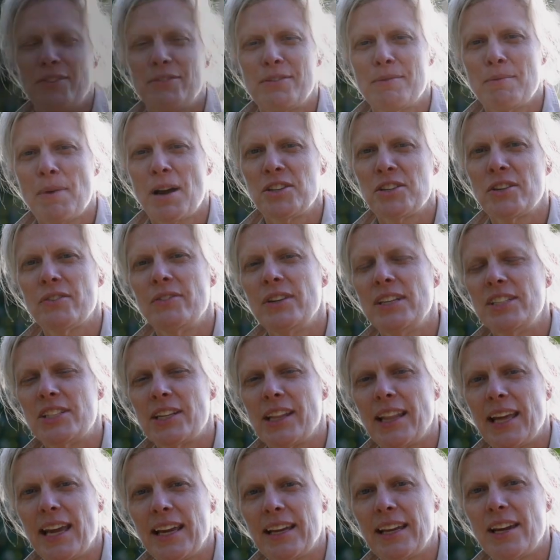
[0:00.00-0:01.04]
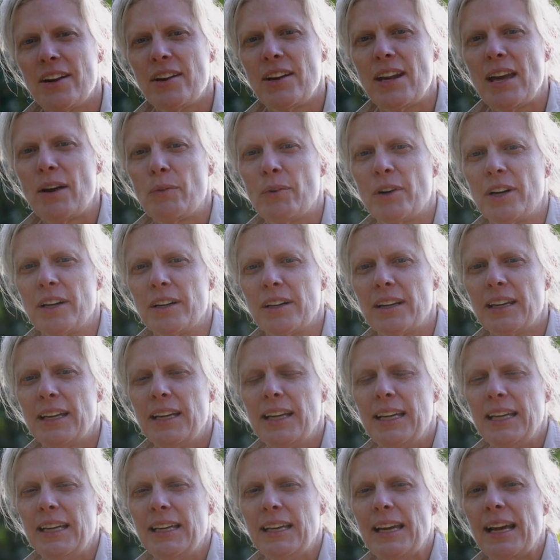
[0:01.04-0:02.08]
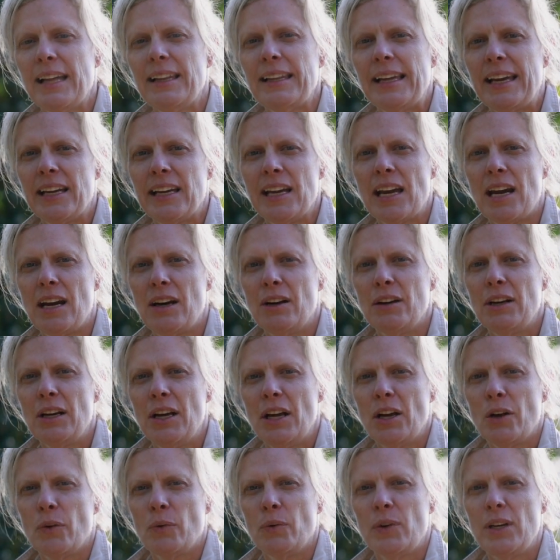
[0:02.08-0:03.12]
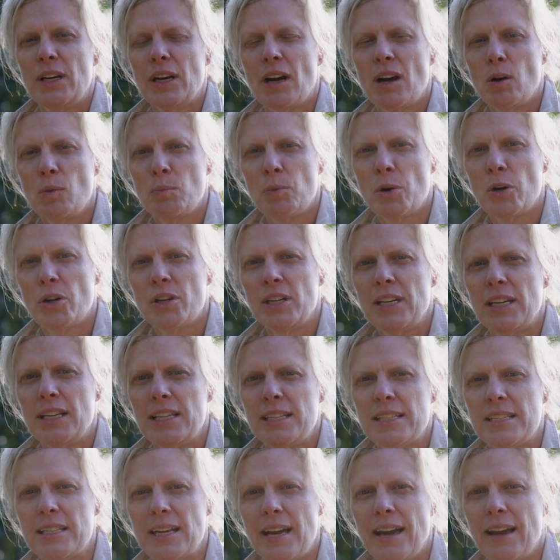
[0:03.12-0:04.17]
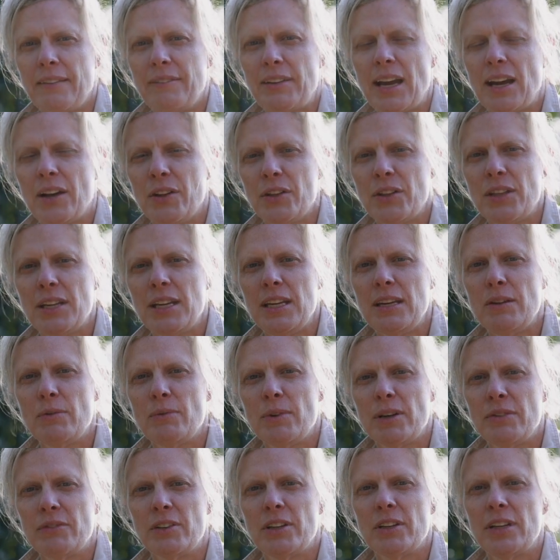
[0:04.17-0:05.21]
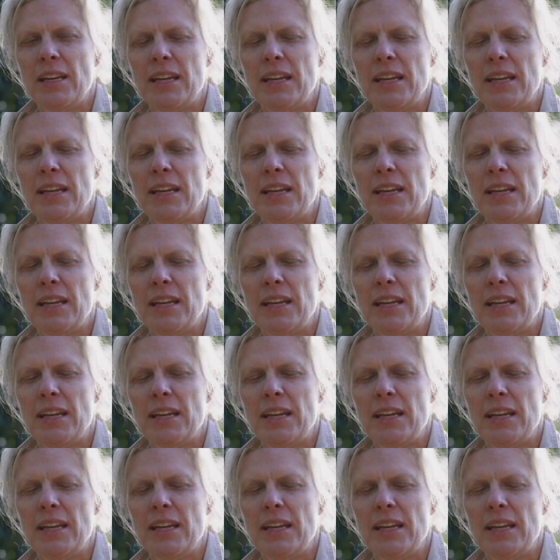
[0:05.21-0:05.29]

from Hunter Region Landcare Network. At Landcare, we know how important it is to have a healthy river